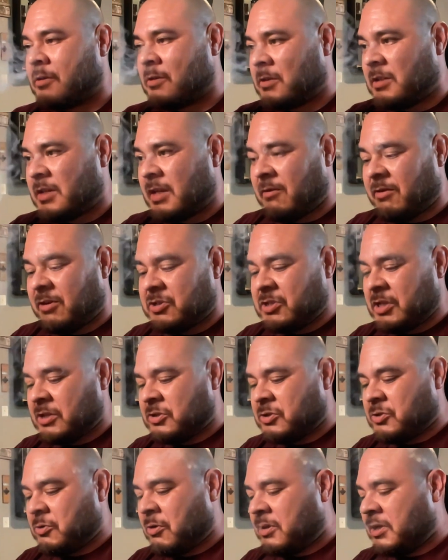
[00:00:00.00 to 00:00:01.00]
If you're just
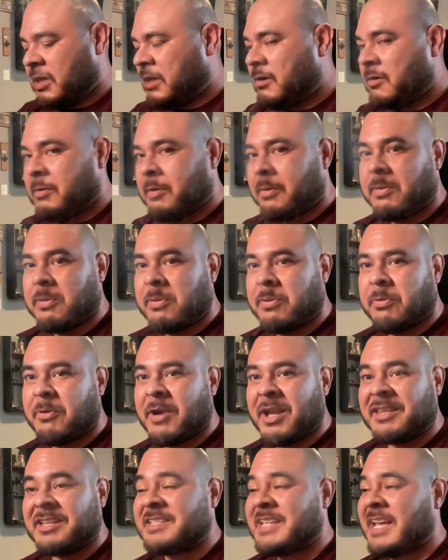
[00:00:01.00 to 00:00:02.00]
joining, we're
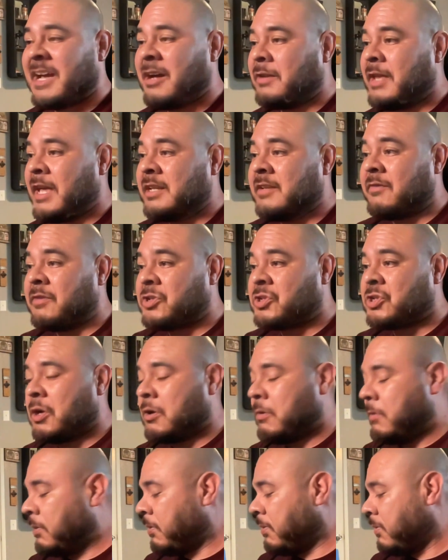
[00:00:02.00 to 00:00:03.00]
at the tail end of the
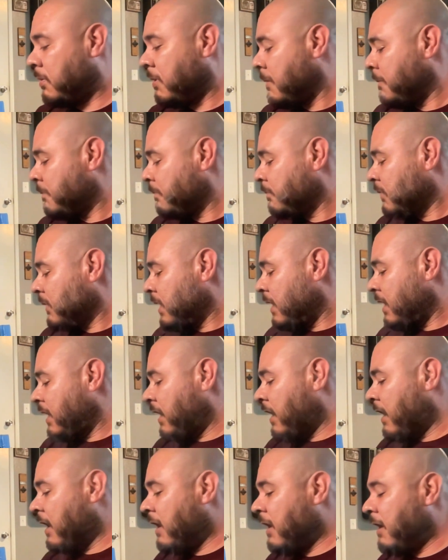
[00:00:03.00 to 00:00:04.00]
show.
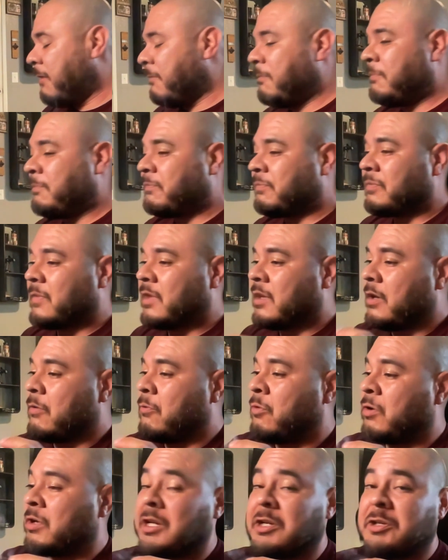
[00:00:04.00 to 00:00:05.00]
We're going to